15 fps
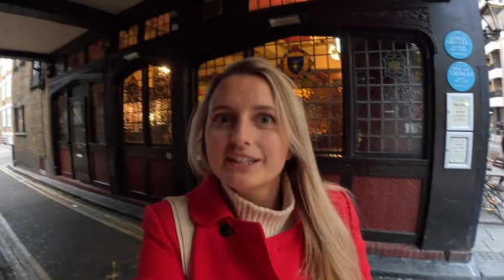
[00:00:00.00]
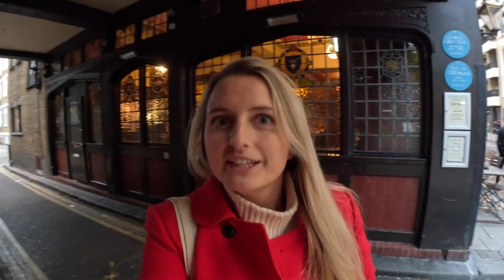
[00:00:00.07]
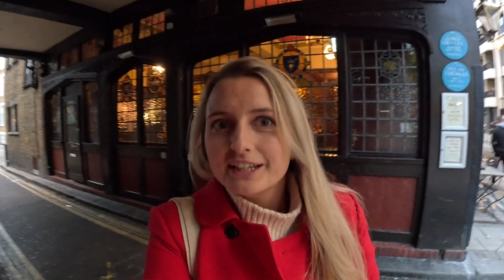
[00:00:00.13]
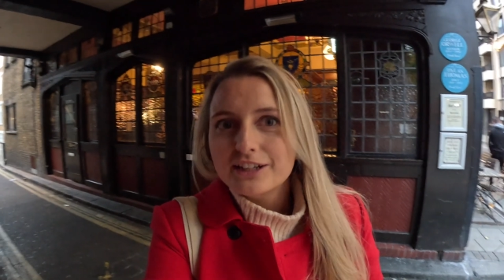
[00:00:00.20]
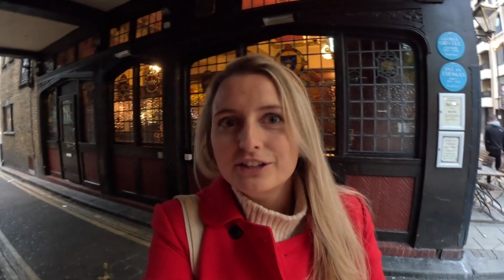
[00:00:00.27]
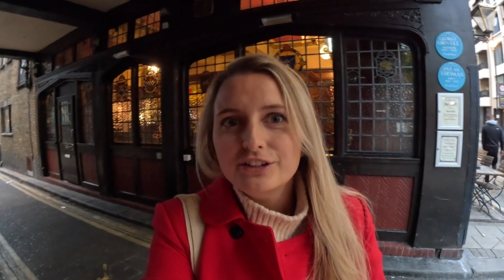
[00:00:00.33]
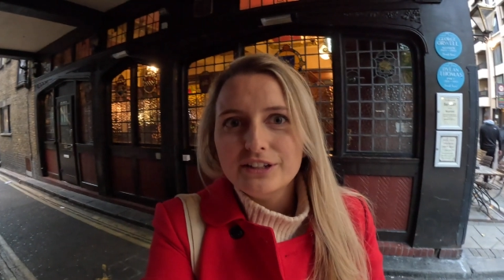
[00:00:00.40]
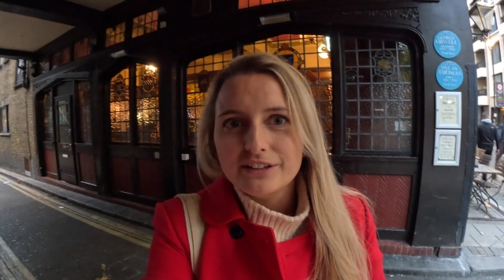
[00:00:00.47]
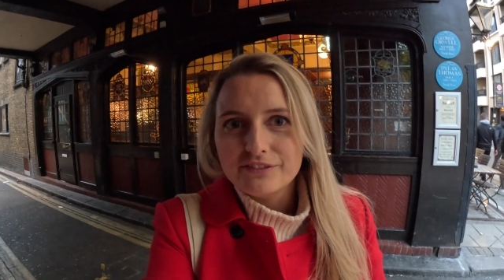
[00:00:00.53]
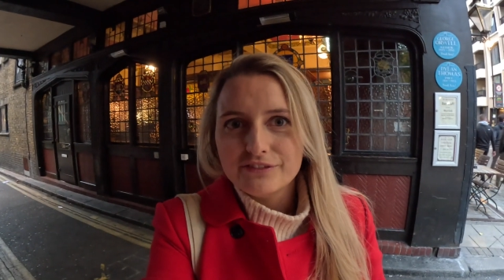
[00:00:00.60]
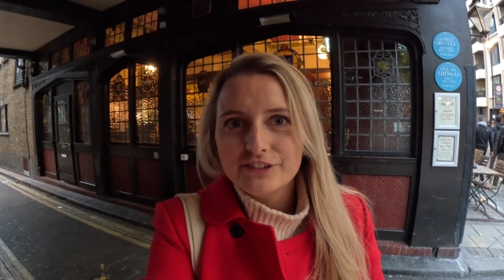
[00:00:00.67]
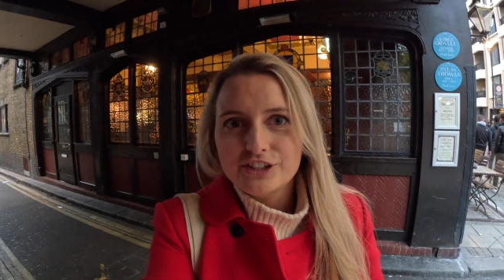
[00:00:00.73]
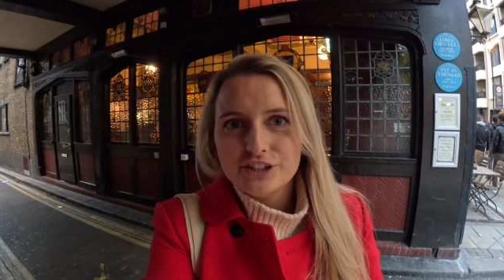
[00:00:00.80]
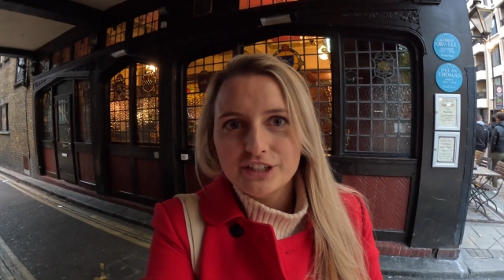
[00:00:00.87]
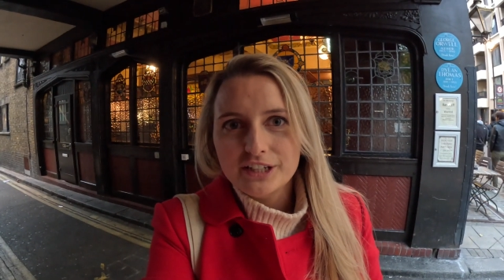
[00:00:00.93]
including
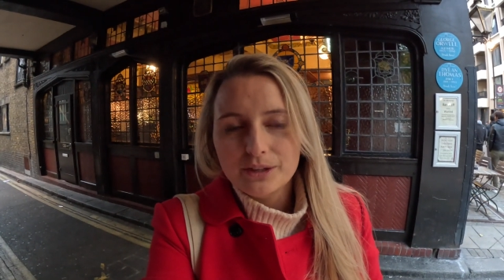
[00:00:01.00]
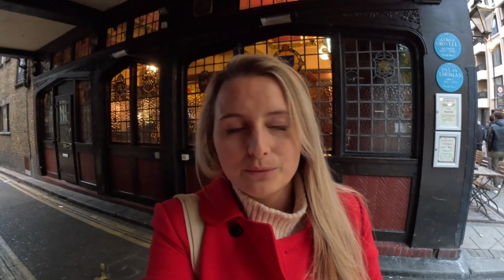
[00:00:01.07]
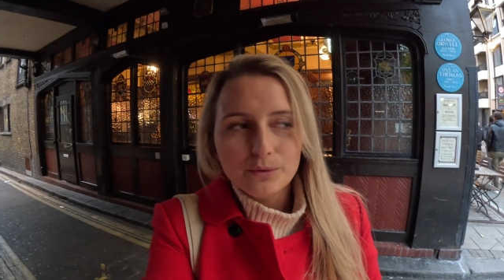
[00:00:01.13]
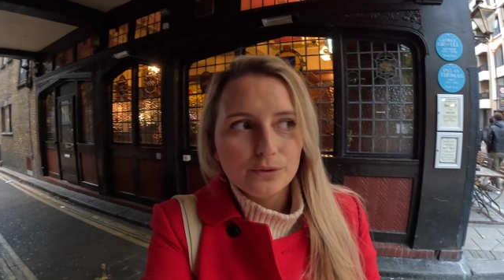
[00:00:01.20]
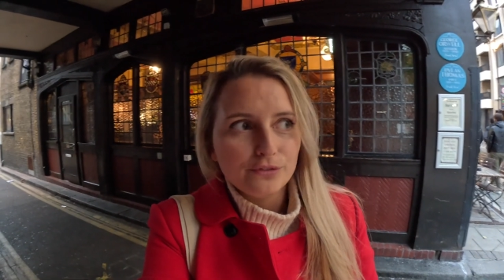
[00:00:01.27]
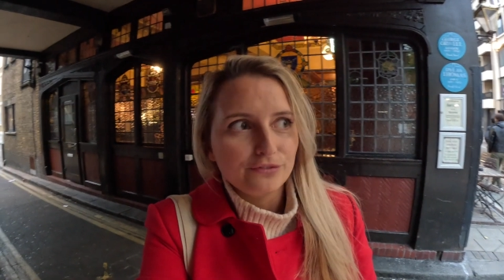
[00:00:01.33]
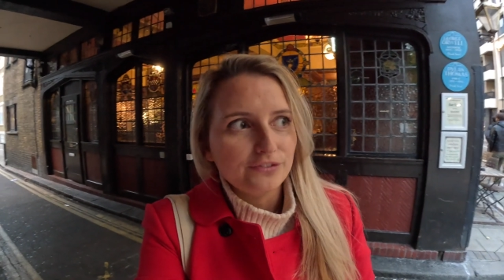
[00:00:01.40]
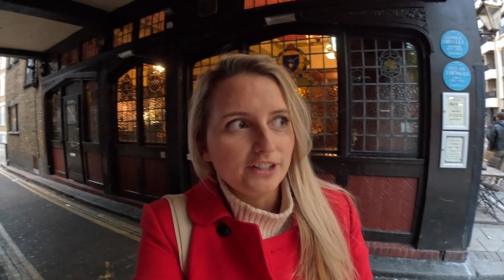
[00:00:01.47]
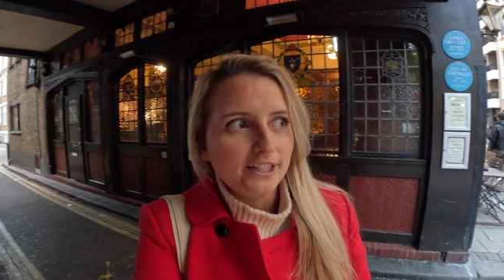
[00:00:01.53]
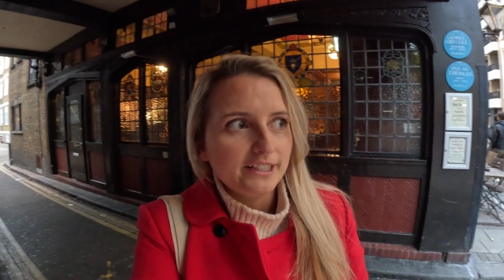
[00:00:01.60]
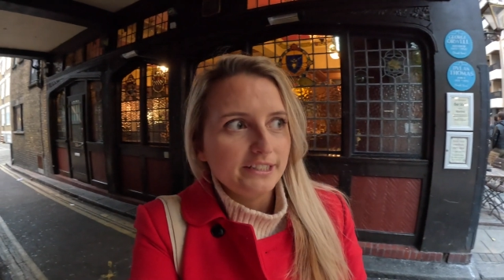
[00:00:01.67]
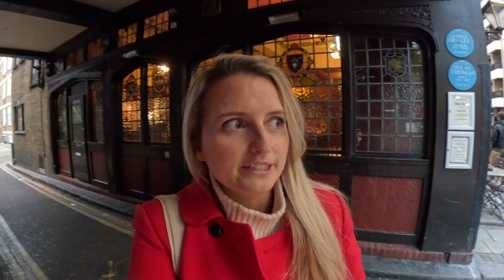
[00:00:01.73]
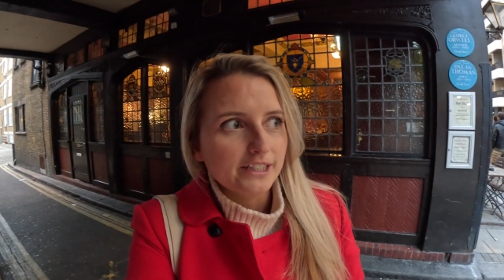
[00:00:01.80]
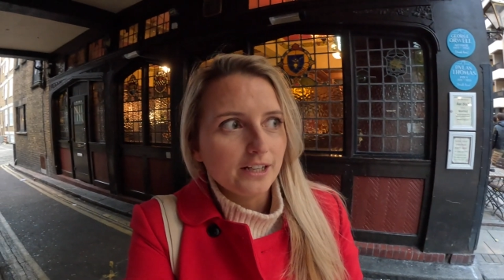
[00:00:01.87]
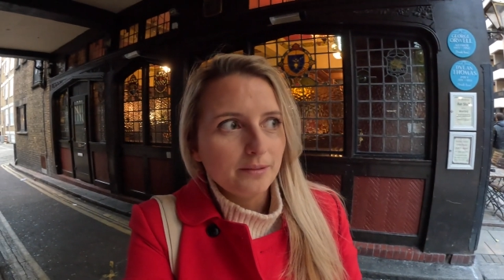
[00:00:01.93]
Virginia Woolf
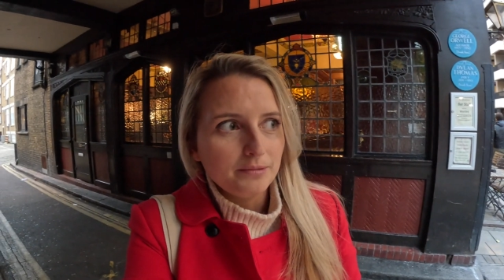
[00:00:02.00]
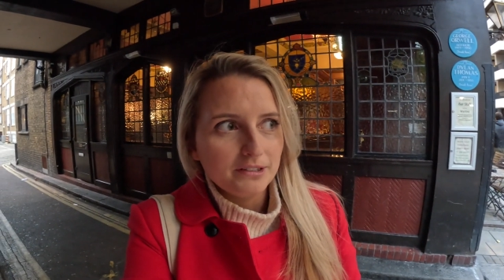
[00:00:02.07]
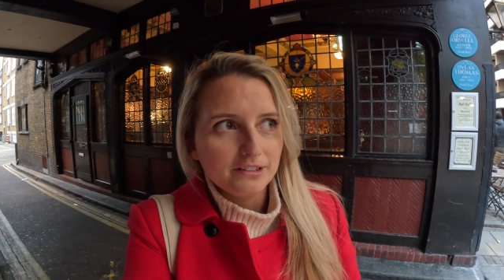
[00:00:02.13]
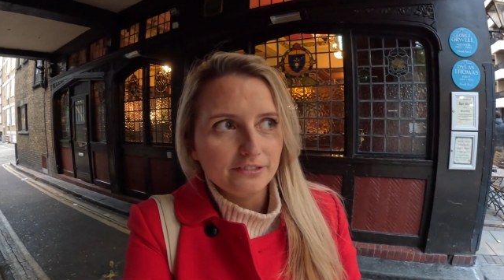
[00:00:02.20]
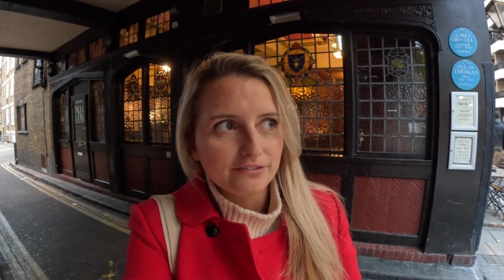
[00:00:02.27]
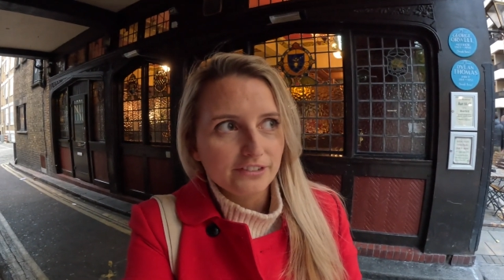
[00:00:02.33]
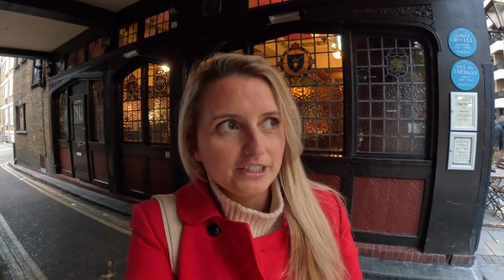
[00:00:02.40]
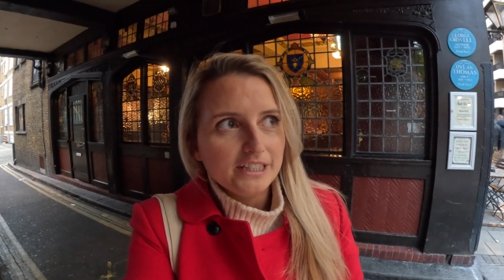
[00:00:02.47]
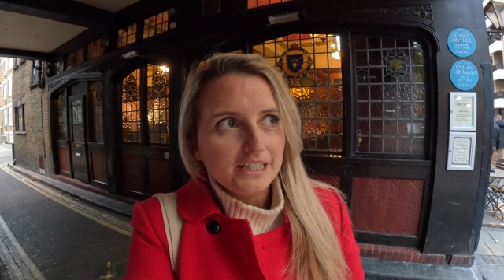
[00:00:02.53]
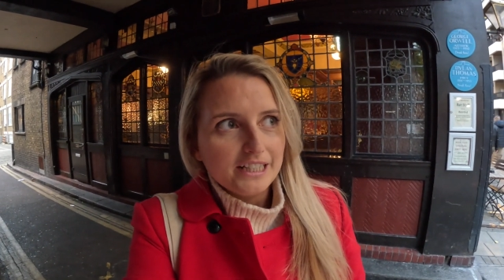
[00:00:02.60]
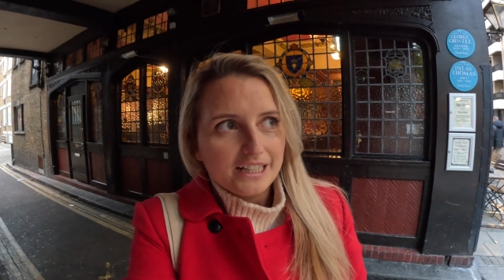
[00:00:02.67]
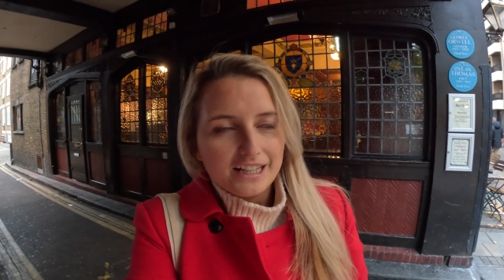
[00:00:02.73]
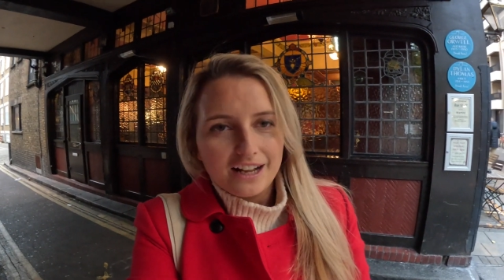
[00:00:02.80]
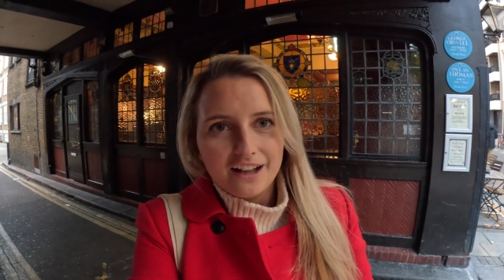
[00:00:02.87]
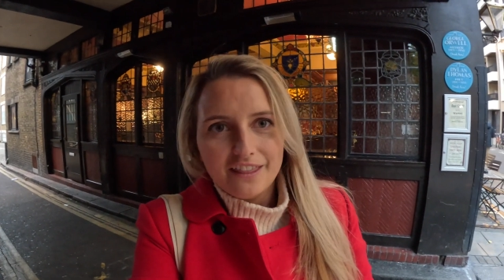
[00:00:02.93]
and a couple of
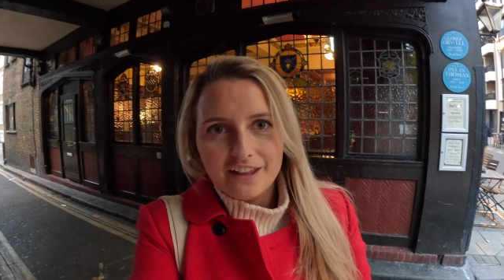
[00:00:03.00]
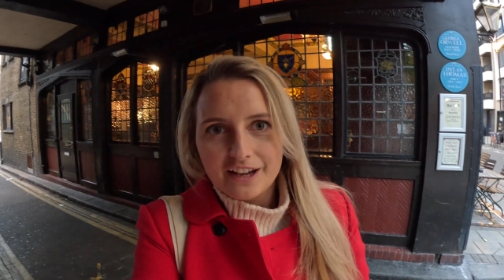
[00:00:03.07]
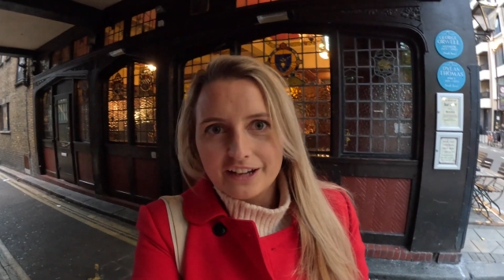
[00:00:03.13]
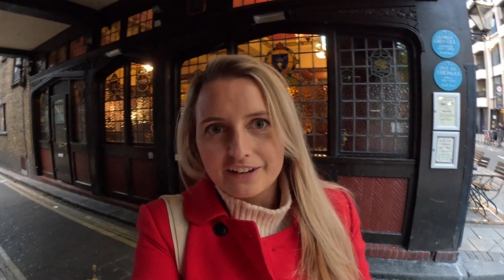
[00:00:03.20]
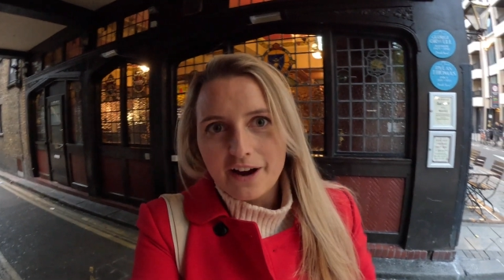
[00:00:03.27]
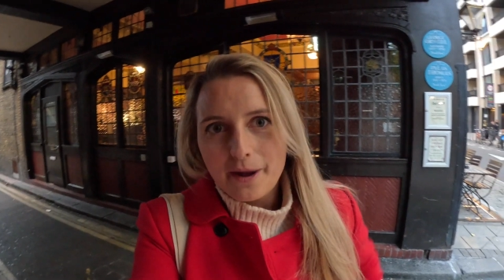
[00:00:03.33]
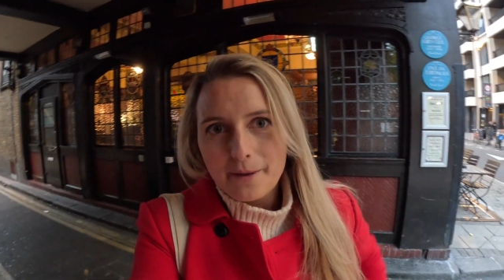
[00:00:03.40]
other,